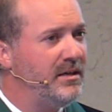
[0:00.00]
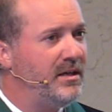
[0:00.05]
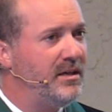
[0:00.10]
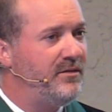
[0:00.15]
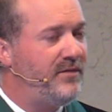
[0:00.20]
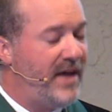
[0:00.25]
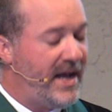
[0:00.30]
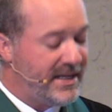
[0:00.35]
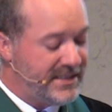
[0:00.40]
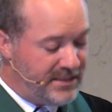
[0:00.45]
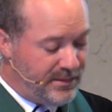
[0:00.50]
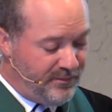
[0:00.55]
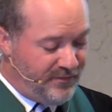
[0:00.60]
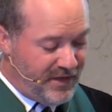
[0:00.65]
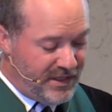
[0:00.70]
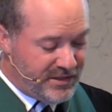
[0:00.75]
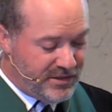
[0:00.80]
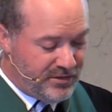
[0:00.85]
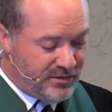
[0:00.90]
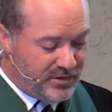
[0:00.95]
In fact, some
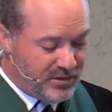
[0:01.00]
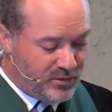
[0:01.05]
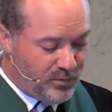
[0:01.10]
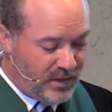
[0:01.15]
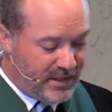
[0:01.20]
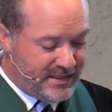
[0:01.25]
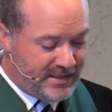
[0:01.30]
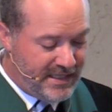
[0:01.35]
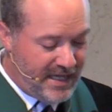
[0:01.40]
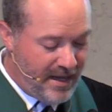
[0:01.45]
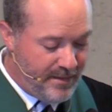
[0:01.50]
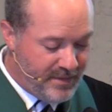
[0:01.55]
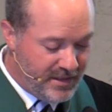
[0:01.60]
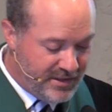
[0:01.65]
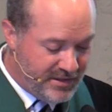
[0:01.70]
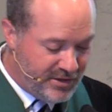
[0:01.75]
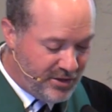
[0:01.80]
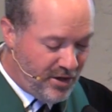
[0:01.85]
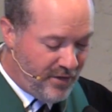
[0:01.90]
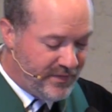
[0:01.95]
visitors once came to
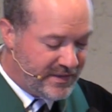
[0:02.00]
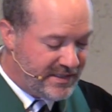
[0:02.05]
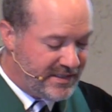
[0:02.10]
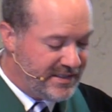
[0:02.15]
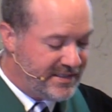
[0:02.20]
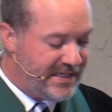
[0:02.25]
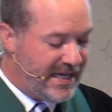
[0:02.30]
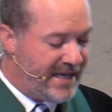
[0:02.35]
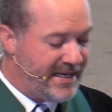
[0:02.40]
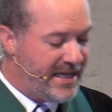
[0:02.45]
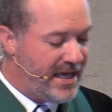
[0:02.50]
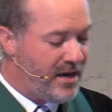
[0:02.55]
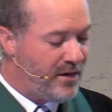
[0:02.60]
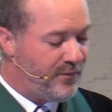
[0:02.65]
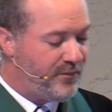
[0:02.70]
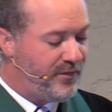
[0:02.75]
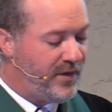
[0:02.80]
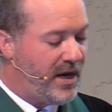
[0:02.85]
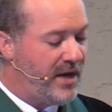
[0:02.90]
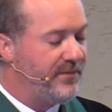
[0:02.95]
the service and sat down
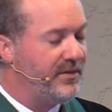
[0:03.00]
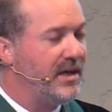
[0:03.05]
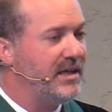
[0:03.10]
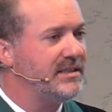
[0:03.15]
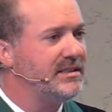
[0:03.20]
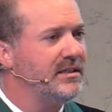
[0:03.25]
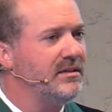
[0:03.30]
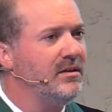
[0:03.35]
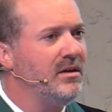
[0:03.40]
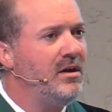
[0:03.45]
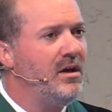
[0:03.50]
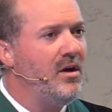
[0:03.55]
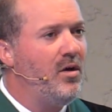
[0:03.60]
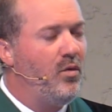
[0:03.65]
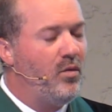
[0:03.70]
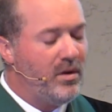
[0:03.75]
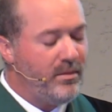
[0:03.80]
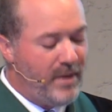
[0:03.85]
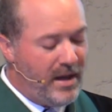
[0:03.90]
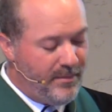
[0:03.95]
in front of us,
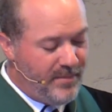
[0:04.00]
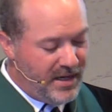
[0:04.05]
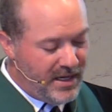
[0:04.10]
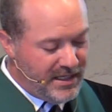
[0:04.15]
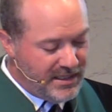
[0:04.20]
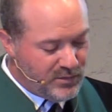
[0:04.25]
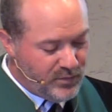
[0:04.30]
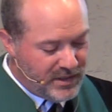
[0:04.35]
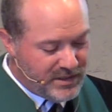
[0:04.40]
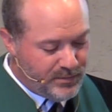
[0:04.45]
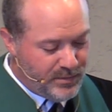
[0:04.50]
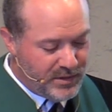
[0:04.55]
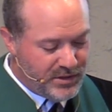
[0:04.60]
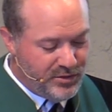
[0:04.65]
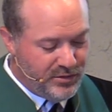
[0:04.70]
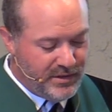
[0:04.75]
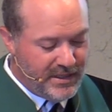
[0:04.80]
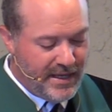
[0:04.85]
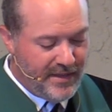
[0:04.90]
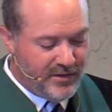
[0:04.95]
and one of my buddies
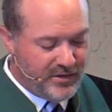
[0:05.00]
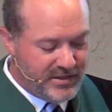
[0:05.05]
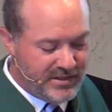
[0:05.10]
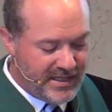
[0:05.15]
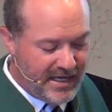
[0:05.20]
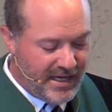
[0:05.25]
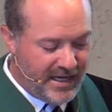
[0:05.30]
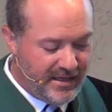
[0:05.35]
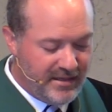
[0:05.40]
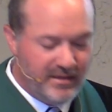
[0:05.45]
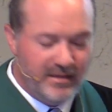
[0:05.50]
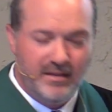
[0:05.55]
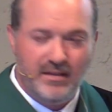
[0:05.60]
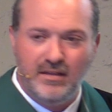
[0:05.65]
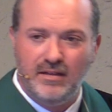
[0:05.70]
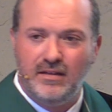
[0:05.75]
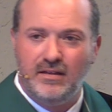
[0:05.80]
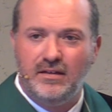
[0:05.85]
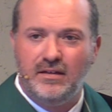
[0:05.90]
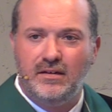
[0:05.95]
whispered to another saying,
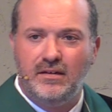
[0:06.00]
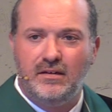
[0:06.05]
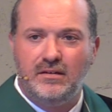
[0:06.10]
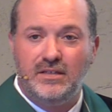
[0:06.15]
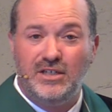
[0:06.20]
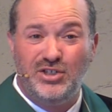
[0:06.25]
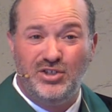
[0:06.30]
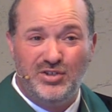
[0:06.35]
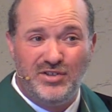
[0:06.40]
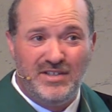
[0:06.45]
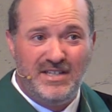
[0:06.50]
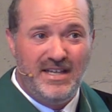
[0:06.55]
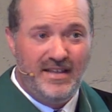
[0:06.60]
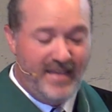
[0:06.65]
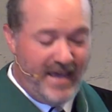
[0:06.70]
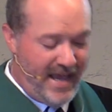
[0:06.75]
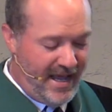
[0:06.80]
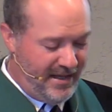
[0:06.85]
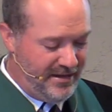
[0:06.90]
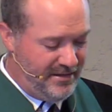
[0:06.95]
"Did you
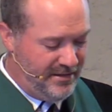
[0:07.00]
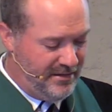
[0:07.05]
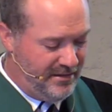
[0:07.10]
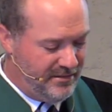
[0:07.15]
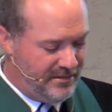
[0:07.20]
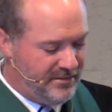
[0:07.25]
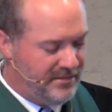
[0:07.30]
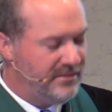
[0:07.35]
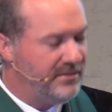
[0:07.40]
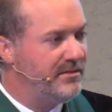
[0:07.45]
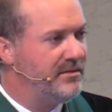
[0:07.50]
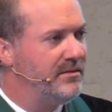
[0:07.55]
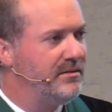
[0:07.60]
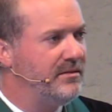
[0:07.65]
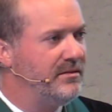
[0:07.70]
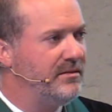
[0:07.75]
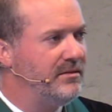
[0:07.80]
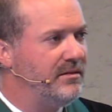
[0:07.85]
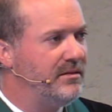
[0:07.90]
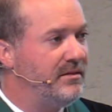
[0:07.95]
see
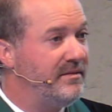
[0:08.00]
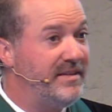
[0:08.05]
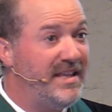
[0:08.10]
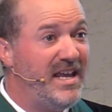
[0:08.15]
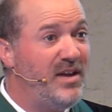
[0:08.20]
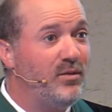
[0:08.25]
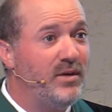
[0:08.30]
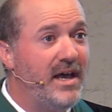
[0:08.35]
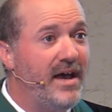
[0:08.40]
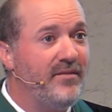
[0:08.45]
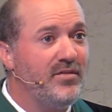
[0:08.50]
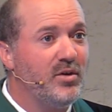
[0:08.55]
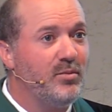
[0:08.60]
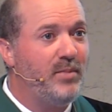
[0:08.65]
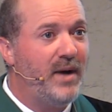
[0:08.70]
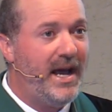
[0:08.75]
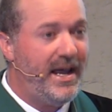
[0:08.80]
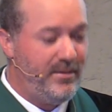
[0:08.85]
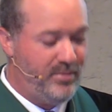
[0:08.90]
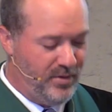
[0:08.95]
that? They don't have
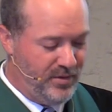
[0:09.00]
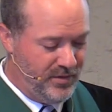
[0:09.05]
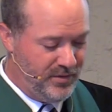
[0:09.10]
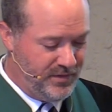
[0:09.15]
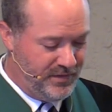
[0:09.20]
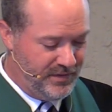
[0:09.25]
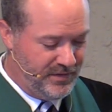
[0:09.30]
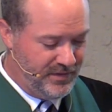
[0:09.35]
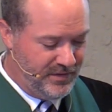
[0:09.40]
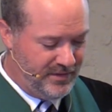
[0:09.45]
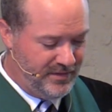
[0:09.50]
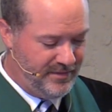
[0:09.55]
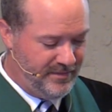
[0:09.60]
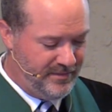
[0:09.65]
their Bibles."